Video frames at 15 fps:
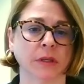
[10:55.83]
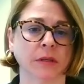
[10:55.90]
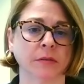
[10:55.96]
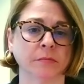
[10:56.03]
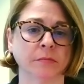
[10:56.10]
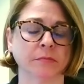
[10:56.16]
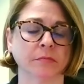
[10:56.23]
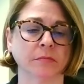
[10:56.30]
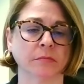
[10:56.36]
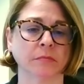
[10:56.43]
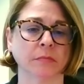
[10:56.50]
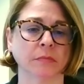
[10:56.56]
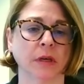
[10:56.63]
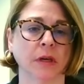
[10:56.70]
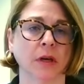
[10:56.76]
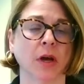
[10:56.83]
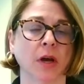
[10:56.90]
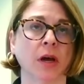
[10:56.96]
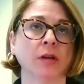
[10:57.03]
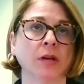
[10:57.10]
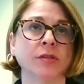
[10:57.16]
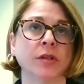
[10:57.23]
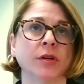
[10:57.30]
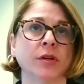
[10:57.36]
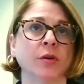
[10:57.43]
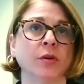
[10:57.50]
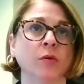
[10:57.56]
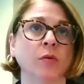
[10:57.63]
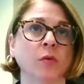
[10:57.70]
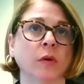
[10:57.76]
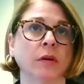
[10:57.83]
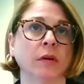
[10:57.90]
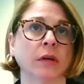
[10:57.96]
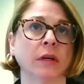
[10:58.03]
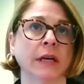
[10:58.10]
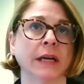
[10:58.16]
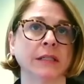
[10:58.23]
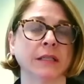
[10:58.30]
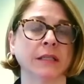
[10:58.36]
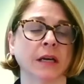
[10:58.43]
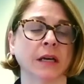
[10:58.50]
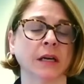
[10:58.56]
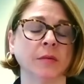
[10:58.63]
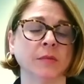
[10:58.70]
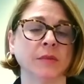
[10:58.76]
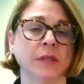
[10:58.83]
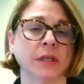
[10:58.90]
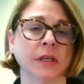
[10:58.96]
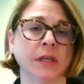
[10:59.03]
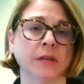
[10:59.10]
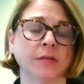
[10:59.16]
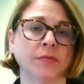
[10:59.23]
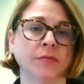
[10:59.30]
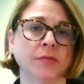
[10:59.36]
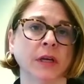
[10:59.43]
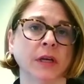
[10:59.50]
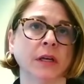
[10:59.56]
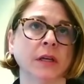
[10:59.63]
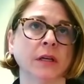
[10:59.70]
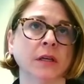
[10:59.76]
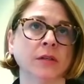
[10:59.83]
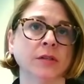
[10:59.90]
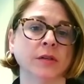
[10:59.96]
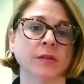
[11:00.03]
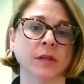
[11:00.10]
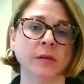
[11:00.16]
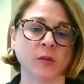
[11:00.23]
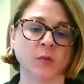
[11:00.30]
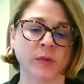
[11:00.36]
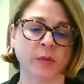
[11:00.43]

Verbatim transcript: Um, also, at times, if so, sometimes